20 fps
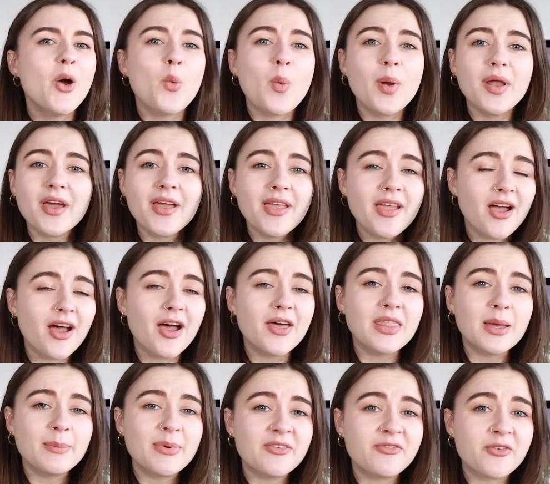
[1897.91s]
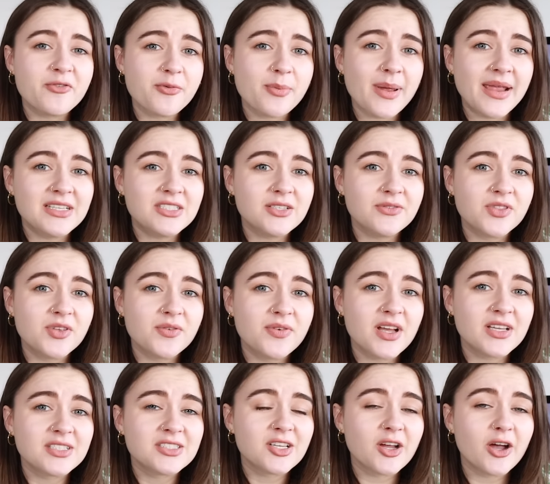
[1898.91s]
When I heard that bit of information for the
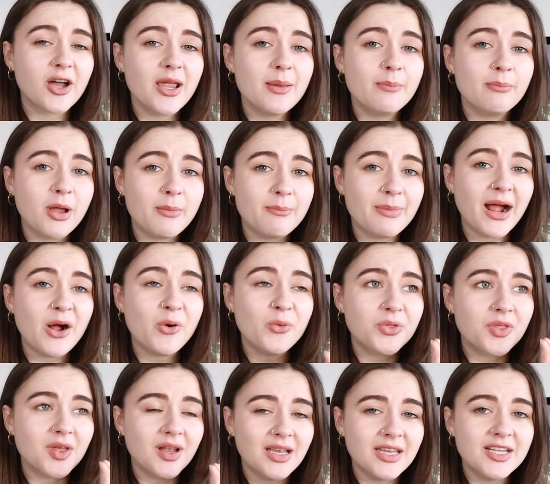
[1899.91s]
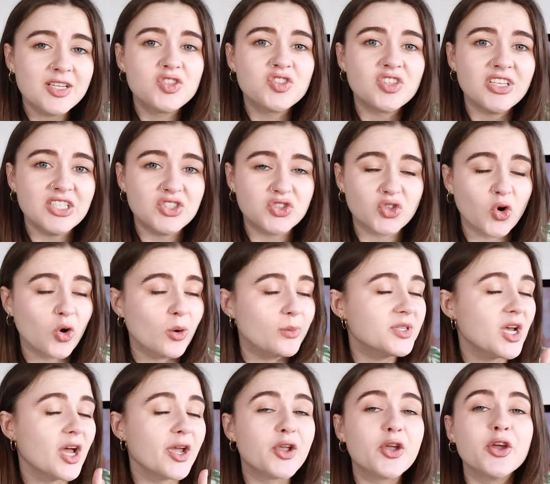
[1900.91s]
first time, my mouth literally
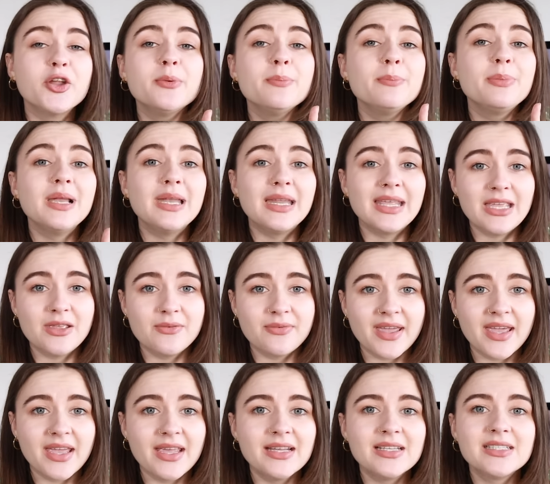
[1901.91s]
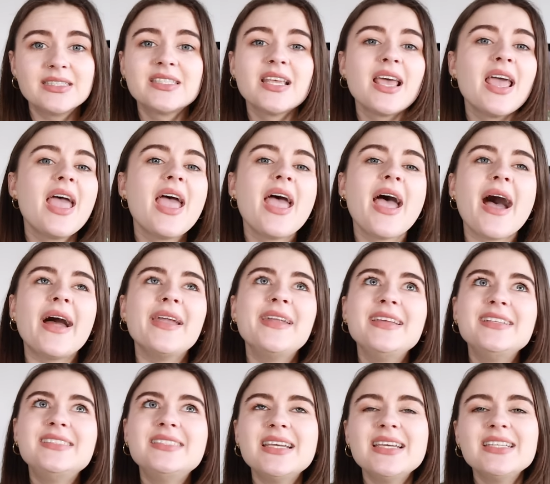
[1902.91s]
dropped. I couldn't believe it. And
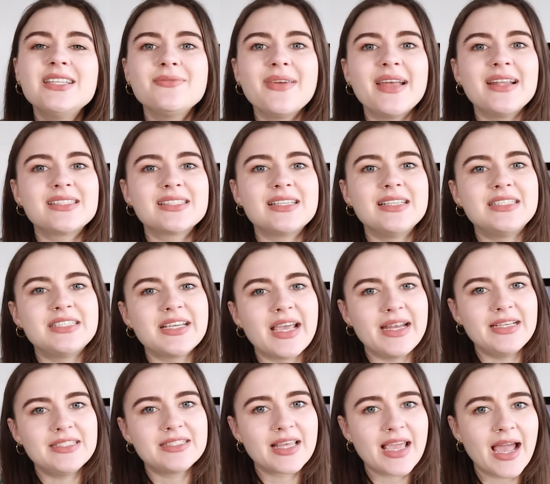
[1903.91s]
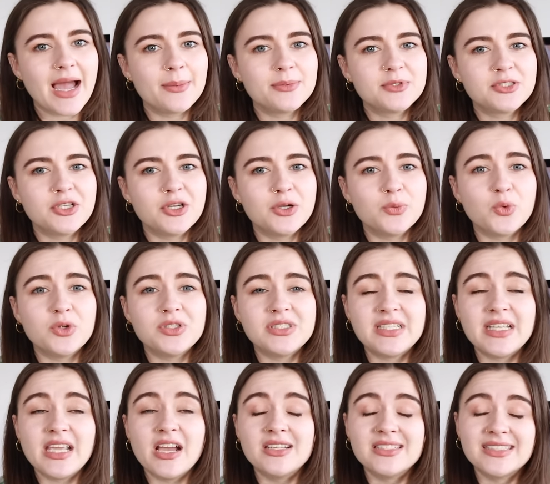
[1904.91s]
he did eventually change the caption once
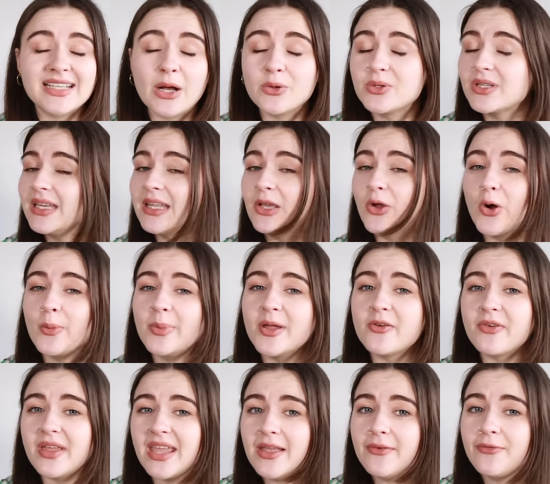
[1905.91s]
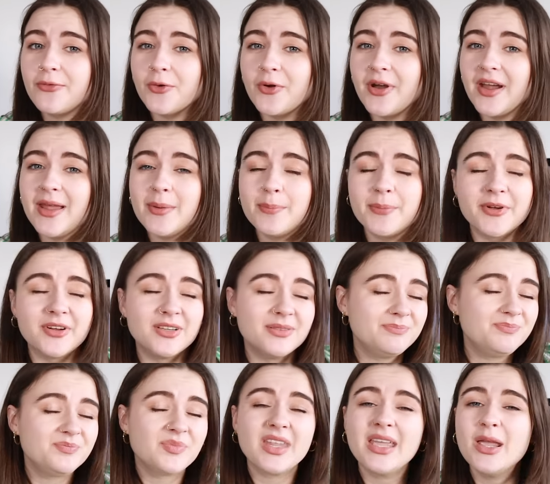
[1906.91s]
he undoubtedly got a bit of heat for it,
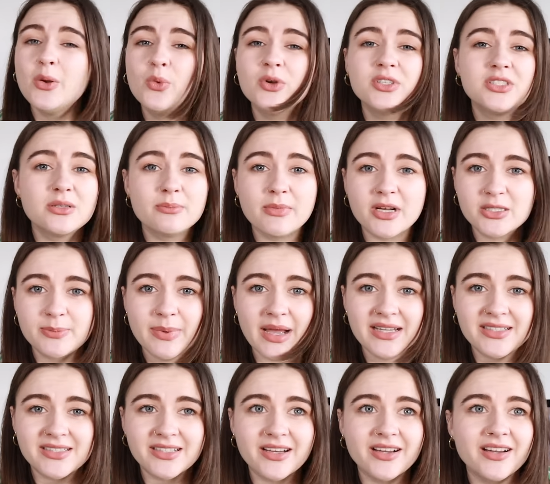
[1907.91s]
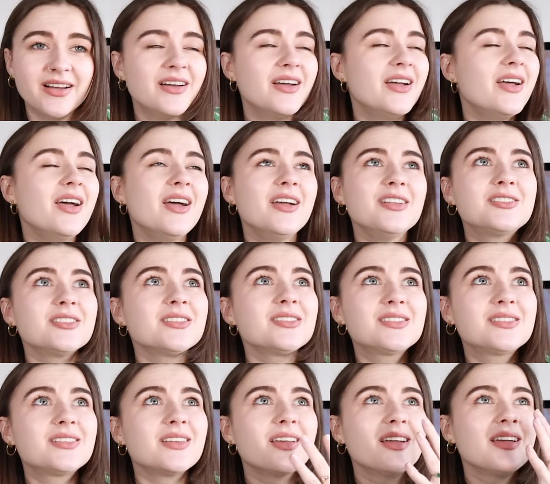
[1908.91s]
but it wasn't much better.
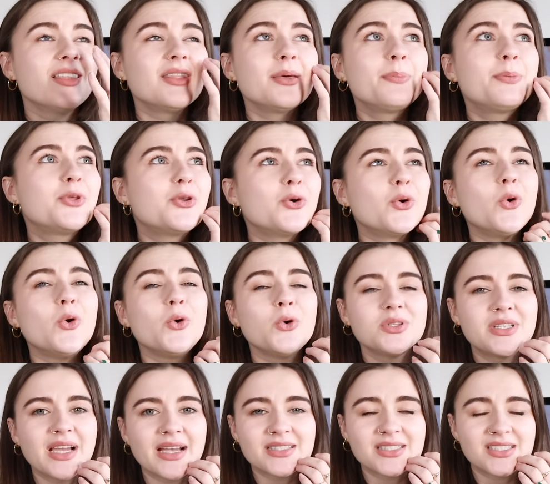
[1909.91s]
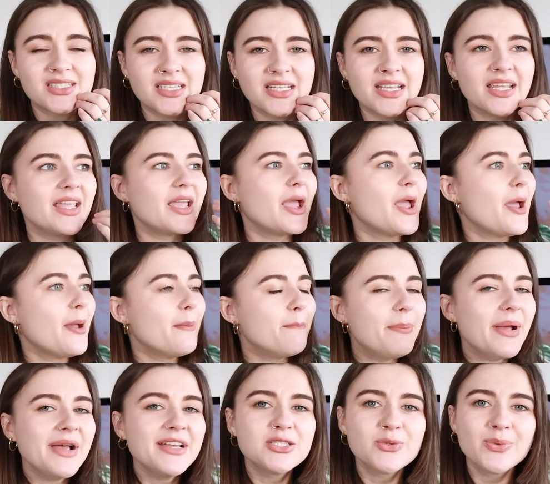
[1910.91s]
Just the pure audacity
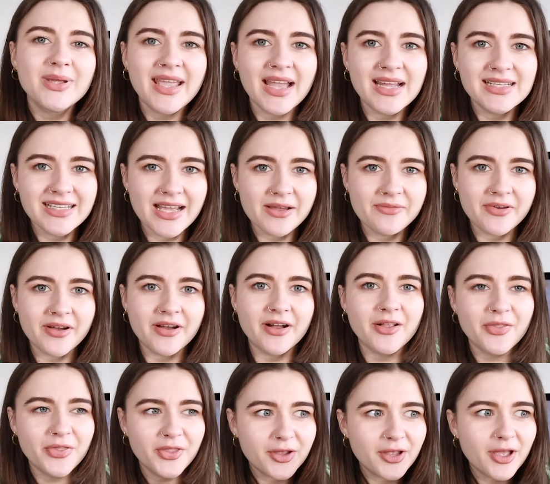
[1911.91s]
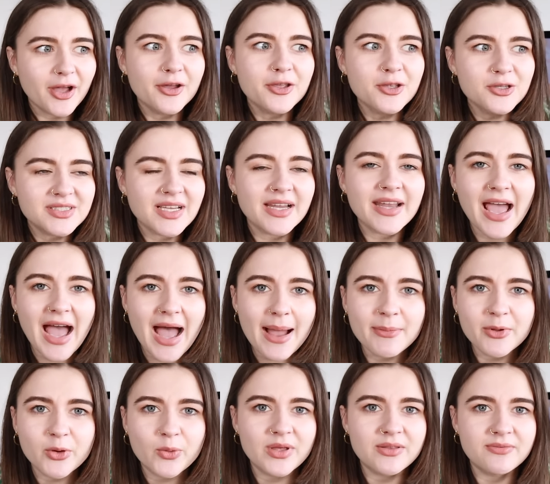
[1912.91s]
Best weekend ever. The girl you shared a
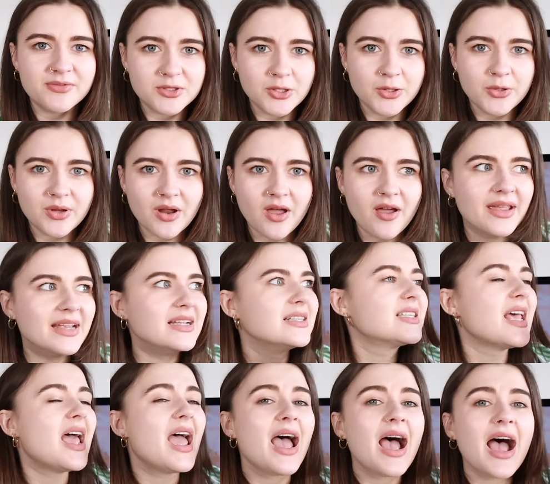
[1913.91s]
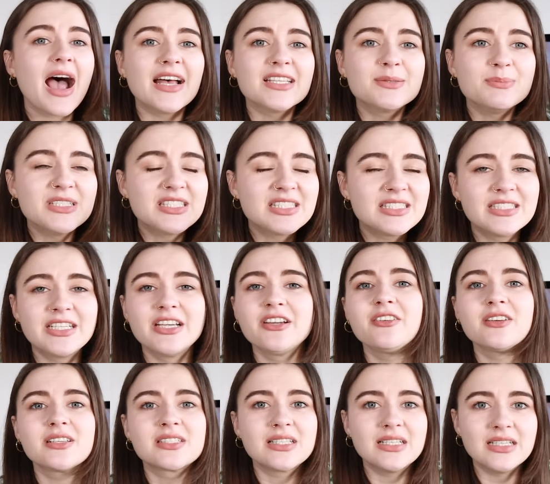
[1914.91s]
hammock with for two nights has
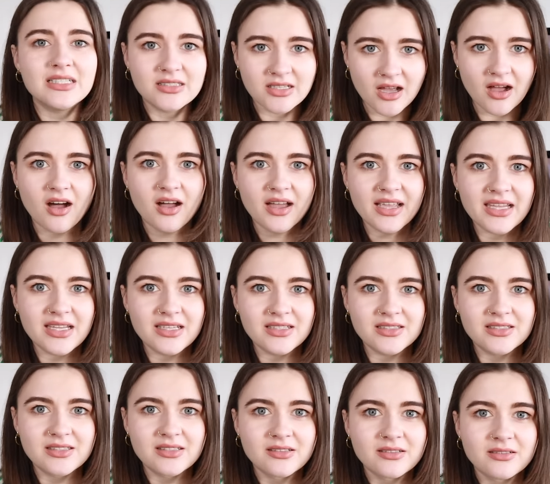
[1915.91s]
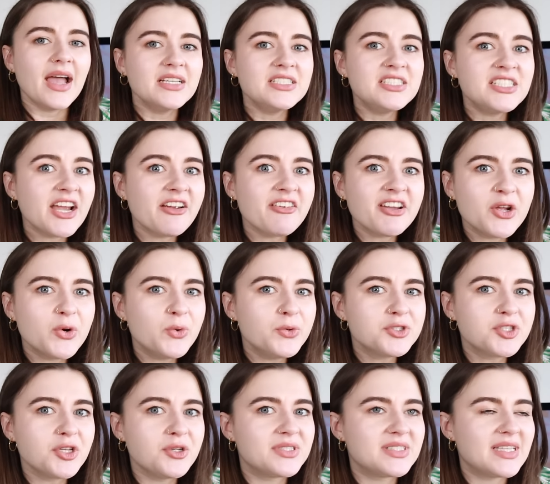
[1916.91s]
mysteriously died. And Sherry
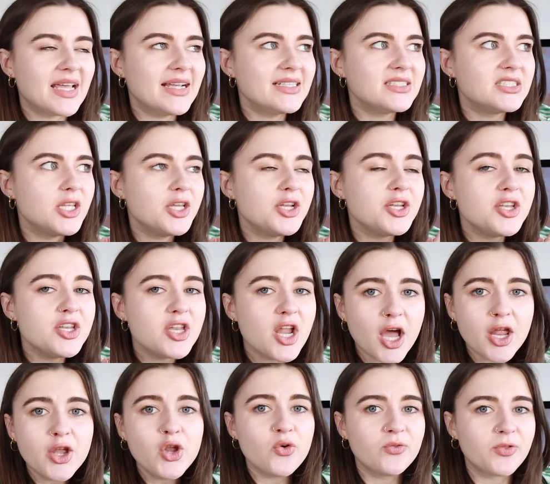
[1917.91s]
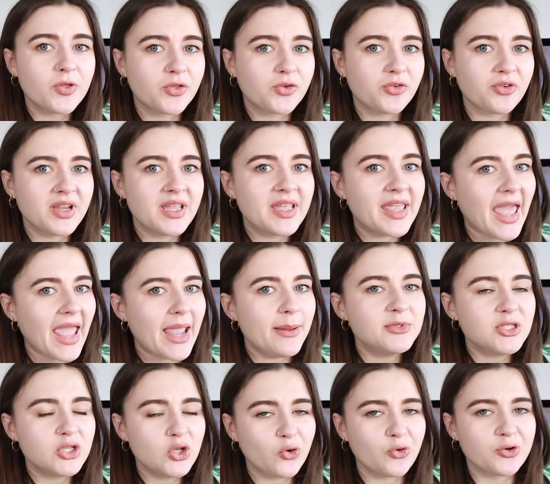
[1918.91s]
also says that none of the three came
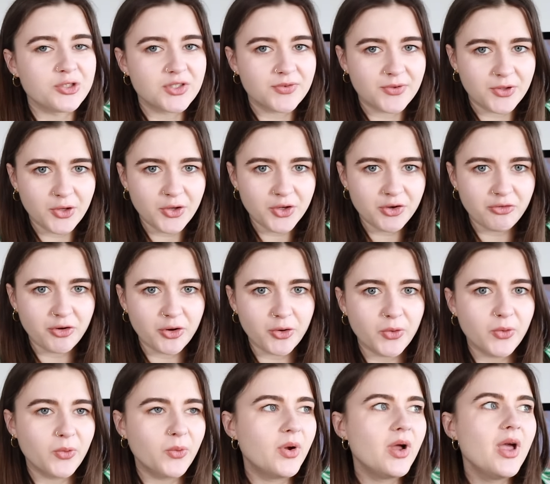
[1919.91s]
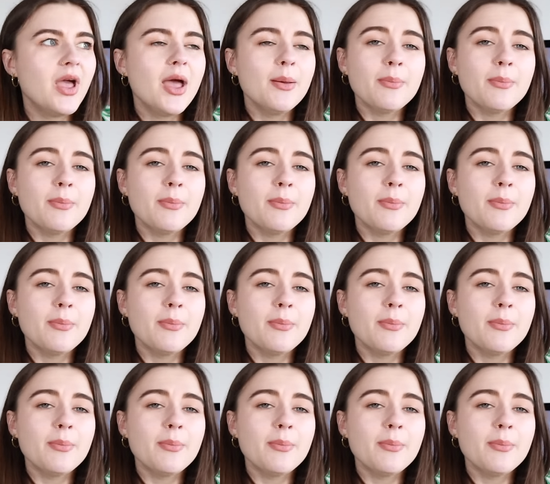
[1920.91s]
to Lauren's funeral.